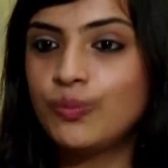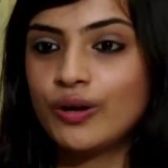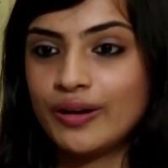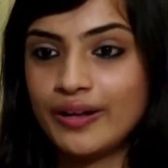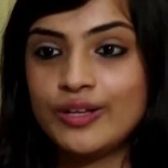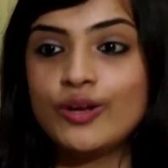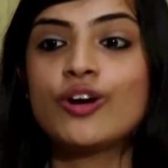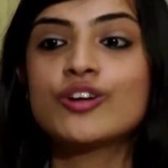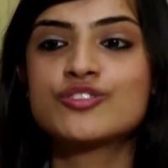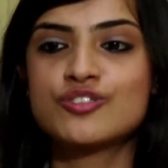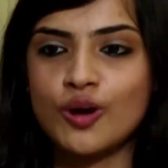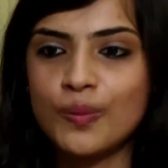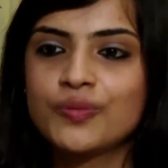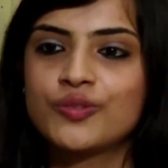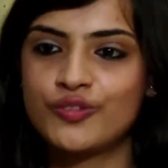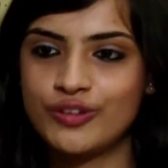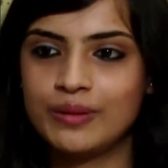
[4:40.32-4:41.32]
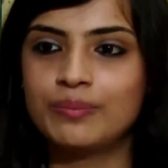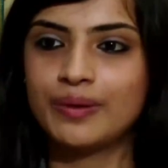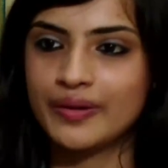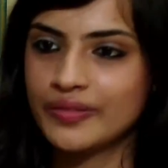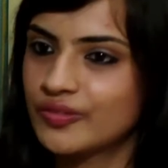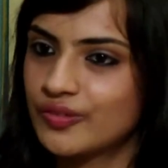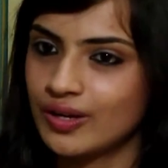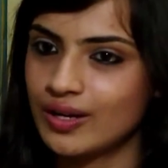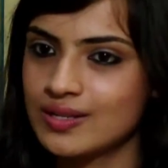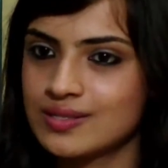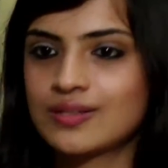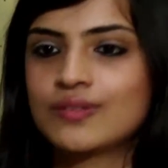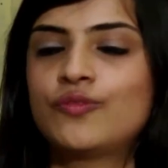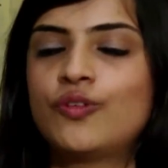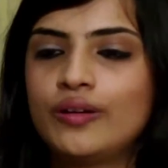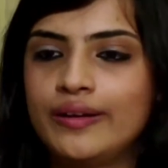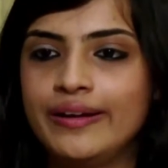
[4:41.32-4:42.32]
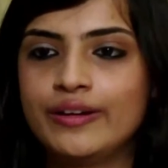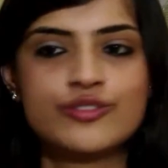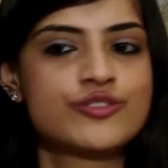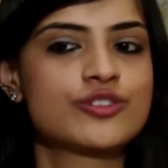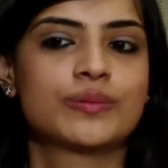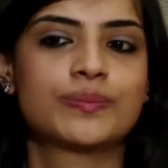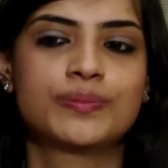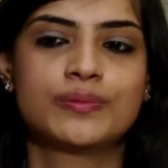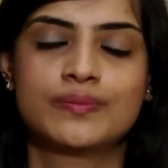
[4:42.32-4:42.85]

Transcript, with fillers: what are your top 3 mantras for leadership?